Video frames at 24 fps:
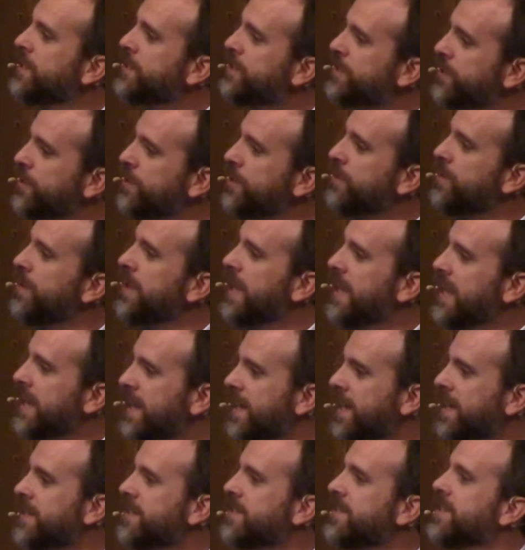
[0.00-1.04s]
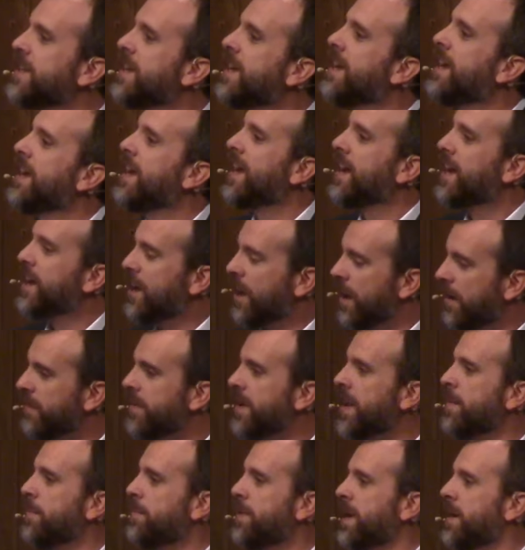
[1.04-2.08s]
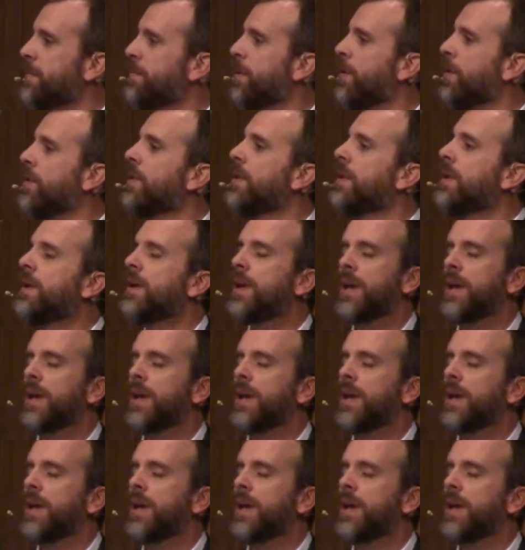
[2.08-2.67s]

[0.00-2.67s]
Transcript: to his covenant people,